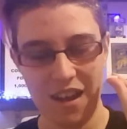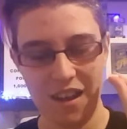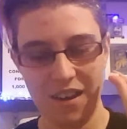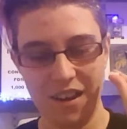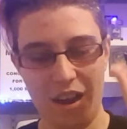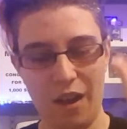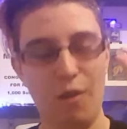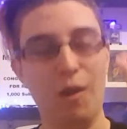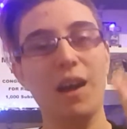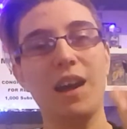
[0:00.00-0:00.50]

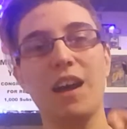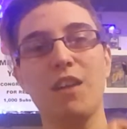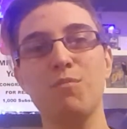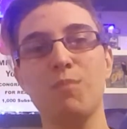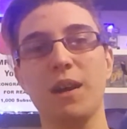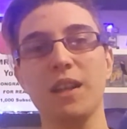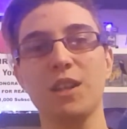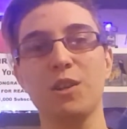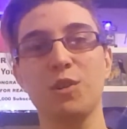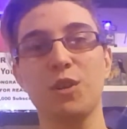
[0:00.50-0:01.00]
Now I have
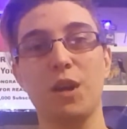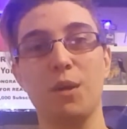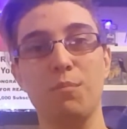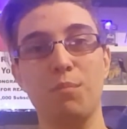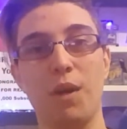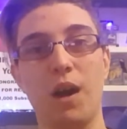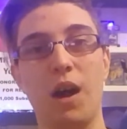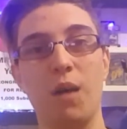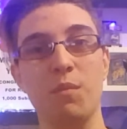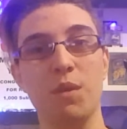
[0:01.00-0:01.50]
my little
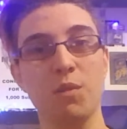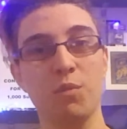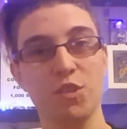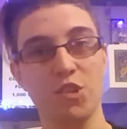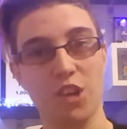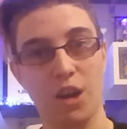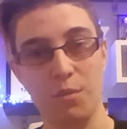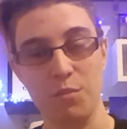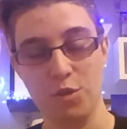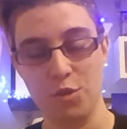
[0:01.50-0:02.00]
compartment
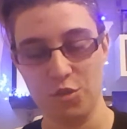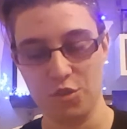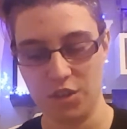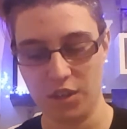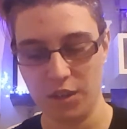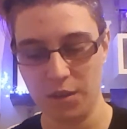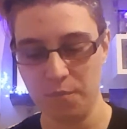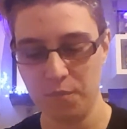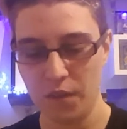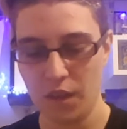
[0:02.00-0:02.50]
which I'm
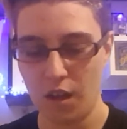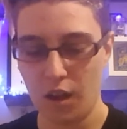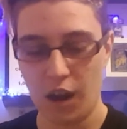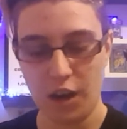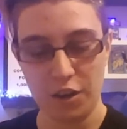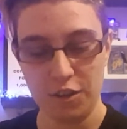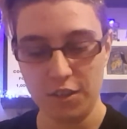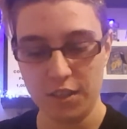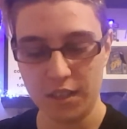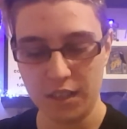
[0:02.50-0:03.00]
using. I
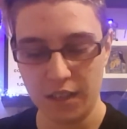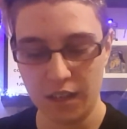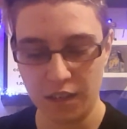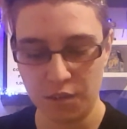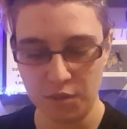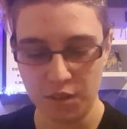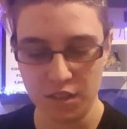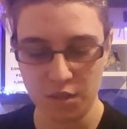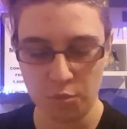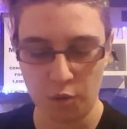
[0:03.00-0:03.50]
don't see any
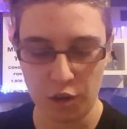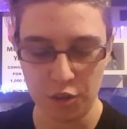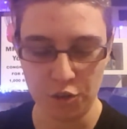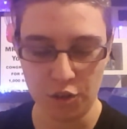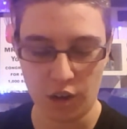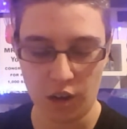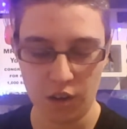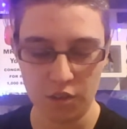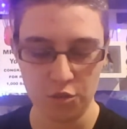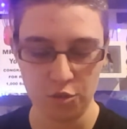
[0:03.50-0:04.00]
reason why you
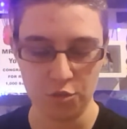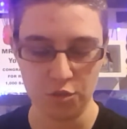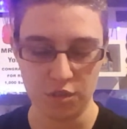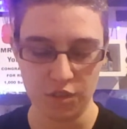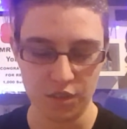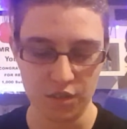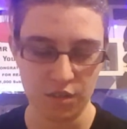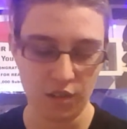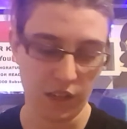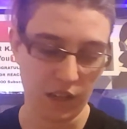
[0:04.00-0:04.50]
can't use
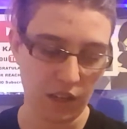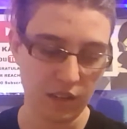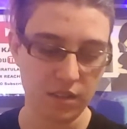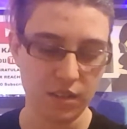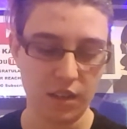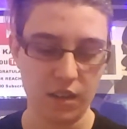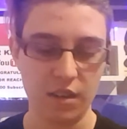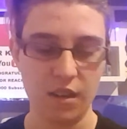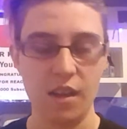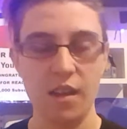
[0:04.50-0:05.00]
this, like I
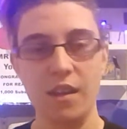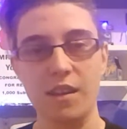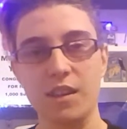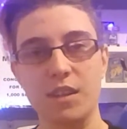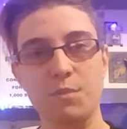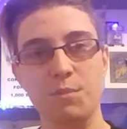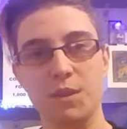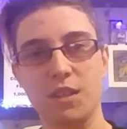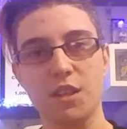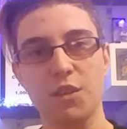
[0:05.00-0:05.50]
said,
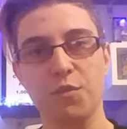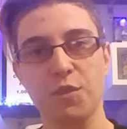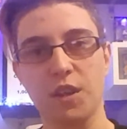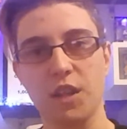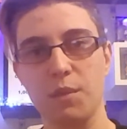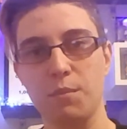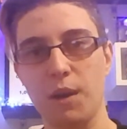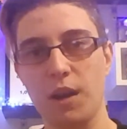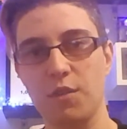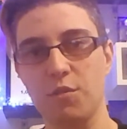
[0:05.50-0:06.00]

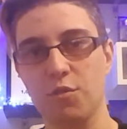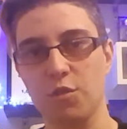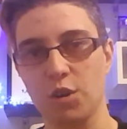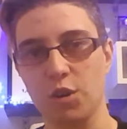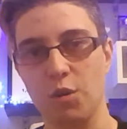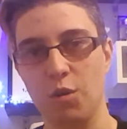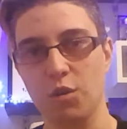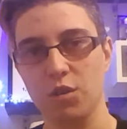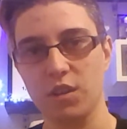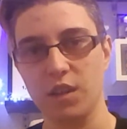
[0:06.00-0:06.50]
specifically made for a
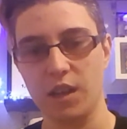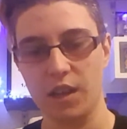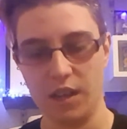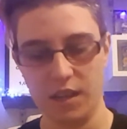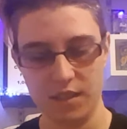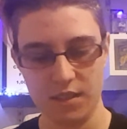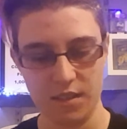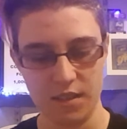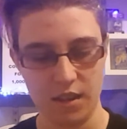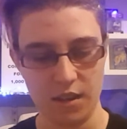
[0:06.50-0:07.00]
Corsair
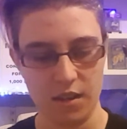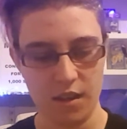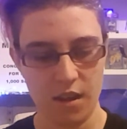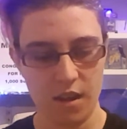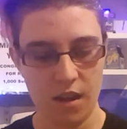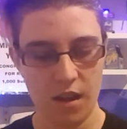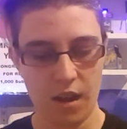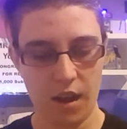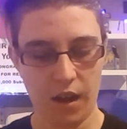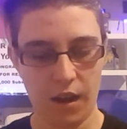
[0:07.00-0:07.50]
headset.
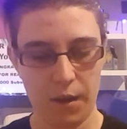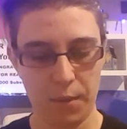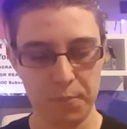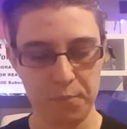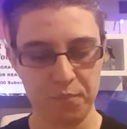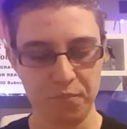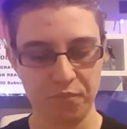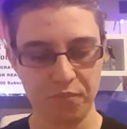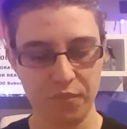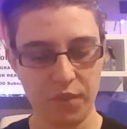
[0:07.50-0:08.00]

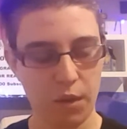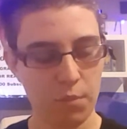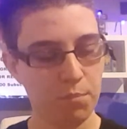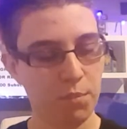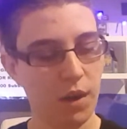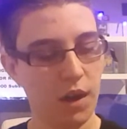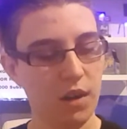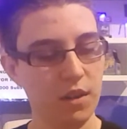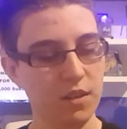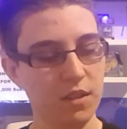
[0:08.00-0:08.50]

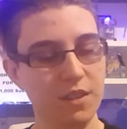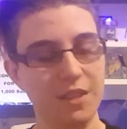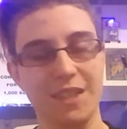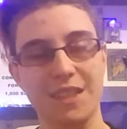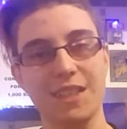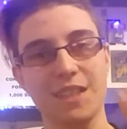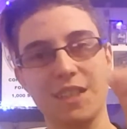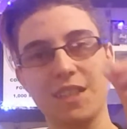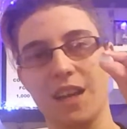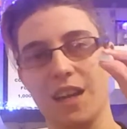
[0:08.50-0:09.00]
But
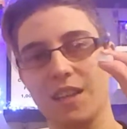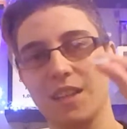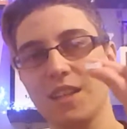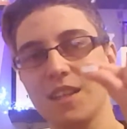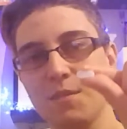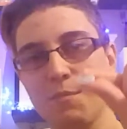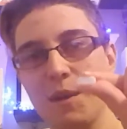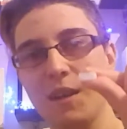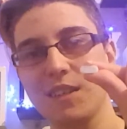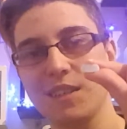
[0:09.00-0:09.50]
this
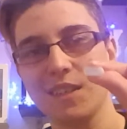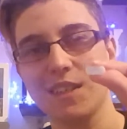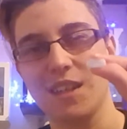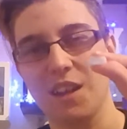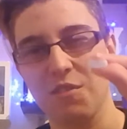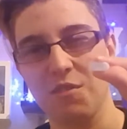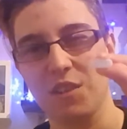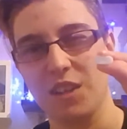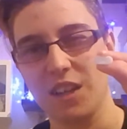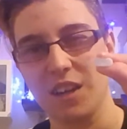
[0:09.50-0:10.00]
piece is
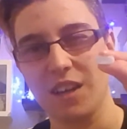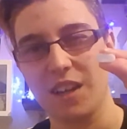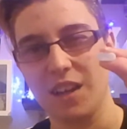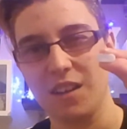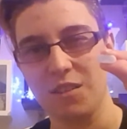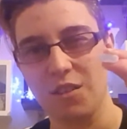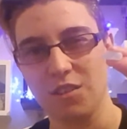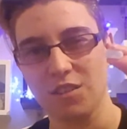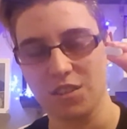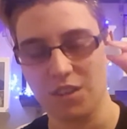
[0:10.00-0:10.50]
definitely going to
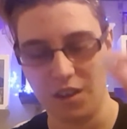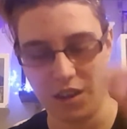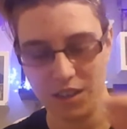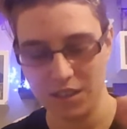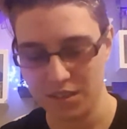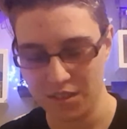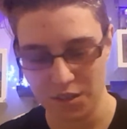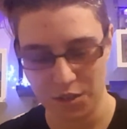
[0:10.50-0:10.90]
get lost, guys.